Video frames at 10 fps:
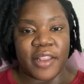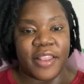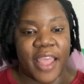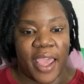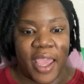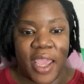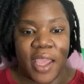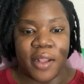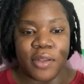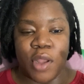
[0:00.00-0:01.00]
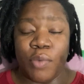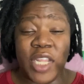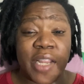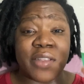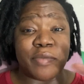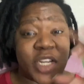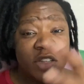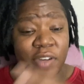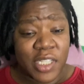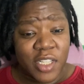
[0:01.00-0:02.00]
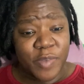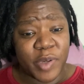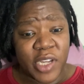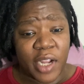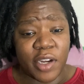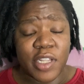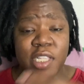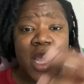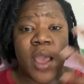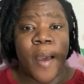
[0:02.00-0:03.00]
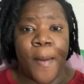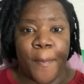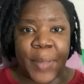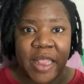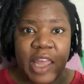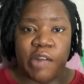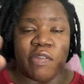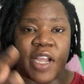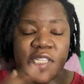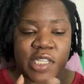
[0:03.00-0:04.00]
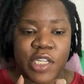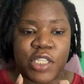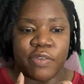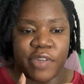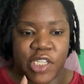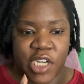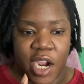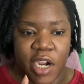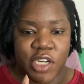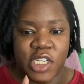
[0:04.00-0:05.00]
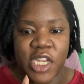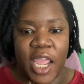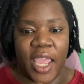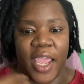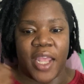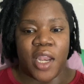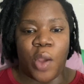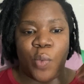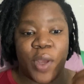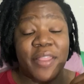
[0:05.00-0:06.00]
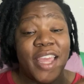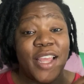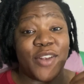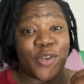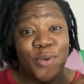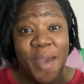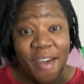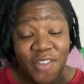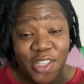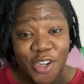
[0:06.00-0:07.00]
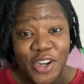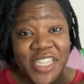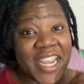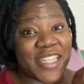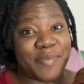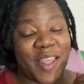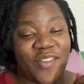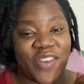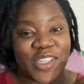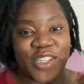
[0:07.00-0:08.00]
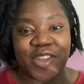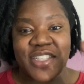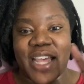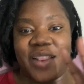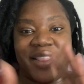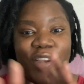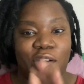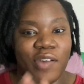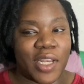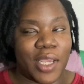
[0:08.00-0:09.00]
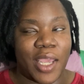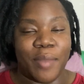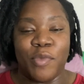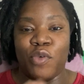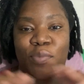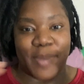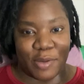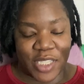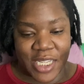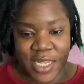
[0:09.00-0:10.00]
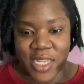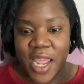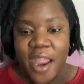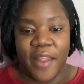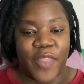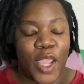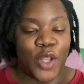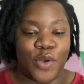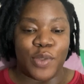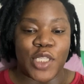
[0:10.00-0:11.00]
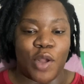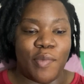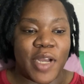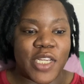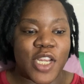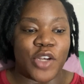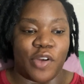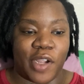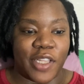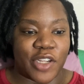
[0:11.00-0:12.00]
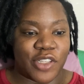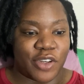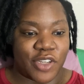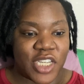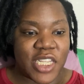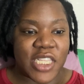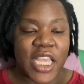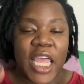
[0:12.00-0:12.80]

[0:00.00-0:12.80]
they don't need as much rest as projectors, but they rest to recharge. And when they do have a surge as manifestors, they literally can move mountains. They can do so much during their surges.